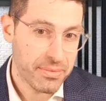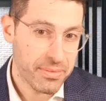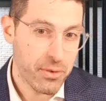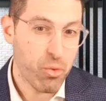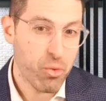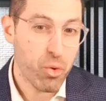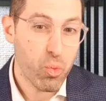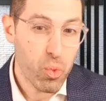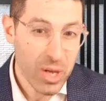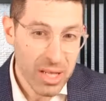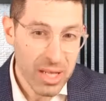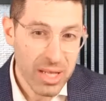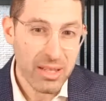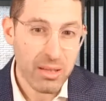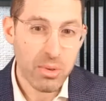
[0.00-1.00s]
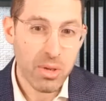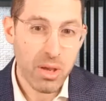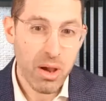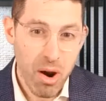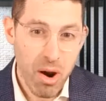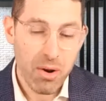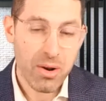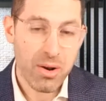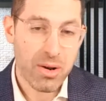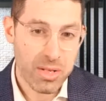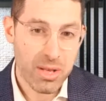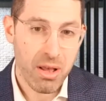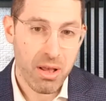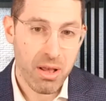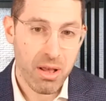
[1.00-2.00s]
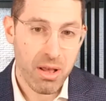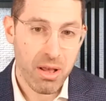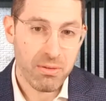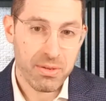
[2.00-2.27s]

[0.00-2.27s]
If we're willing to be hard on ourselves,